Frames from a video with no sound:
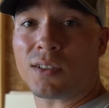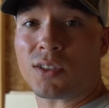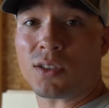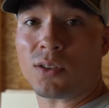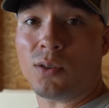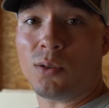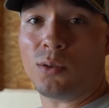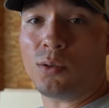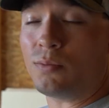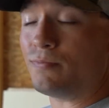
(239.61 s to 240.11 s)

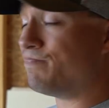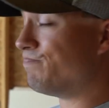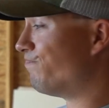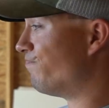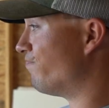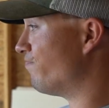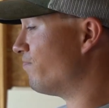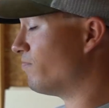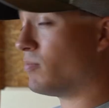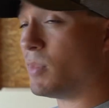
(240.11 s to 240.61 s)
so
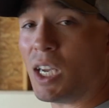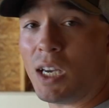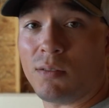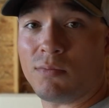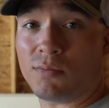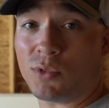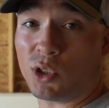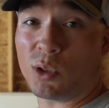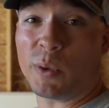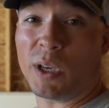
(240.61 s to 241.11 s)
yeah,
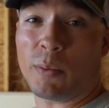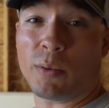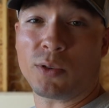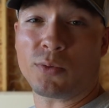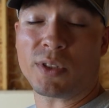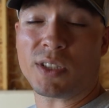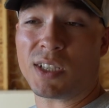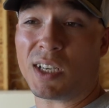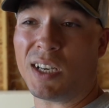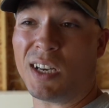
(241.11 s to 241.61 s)
should be able to
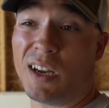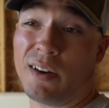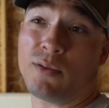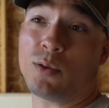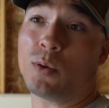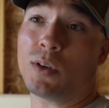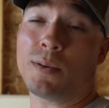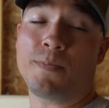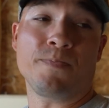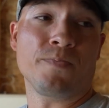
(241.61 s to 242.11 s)
reach kind of
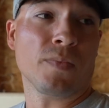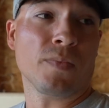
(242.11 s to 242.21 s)
everywhere.